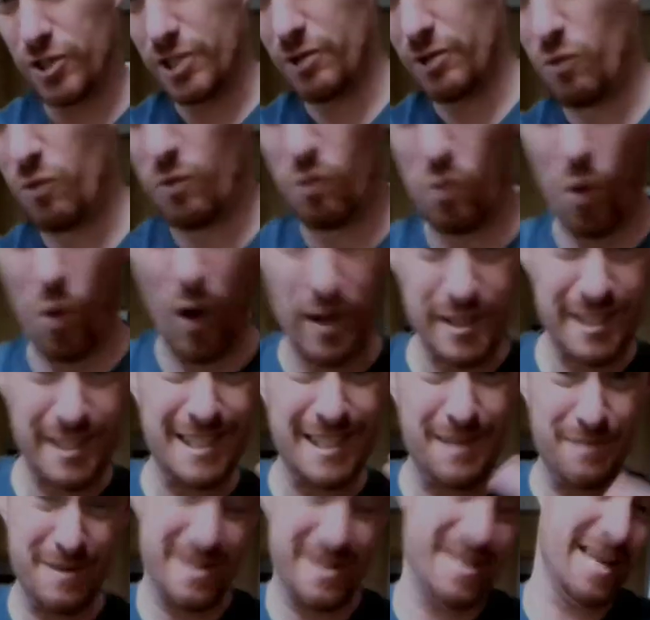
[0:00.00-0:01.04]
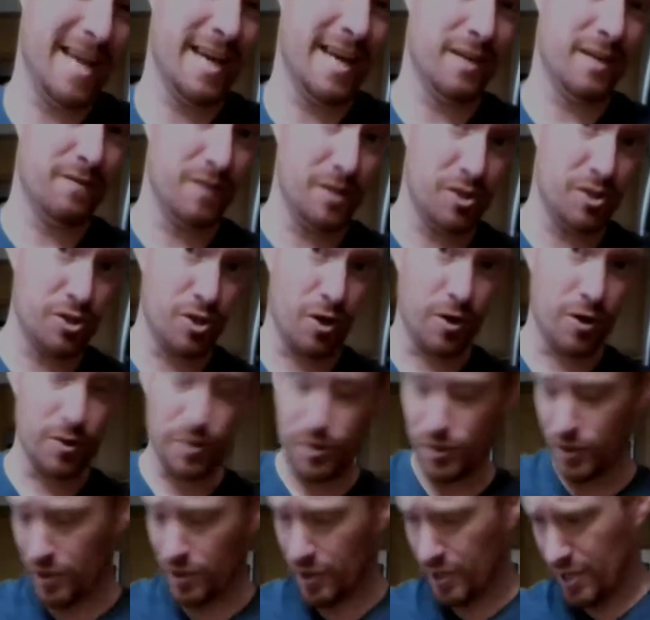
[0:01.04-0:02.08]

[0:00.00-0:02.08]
It wants to be negatively charged.